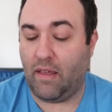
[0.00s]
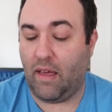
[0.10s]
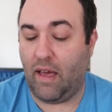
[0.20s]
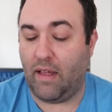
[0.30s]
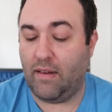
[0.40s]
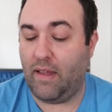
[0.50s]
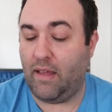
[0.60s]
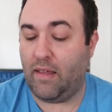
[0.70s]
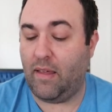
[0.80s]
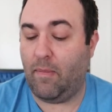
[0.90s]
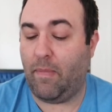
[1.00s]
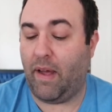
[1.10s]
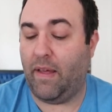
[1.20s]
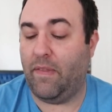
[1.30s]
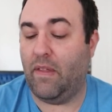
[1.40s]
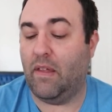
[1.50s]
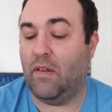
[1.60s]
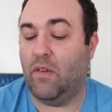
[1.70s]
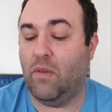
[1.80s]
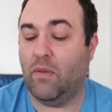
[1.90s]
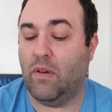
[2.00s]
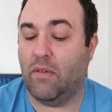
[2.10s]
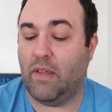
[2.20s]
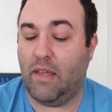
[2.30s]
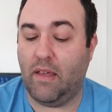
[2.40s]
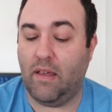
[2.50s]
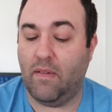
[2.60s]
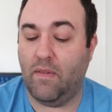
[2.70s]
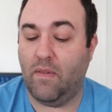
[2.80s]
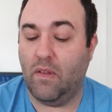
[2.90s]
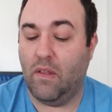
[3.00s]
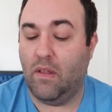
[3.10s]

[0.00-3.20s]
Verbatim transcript: got taken by the two little kids.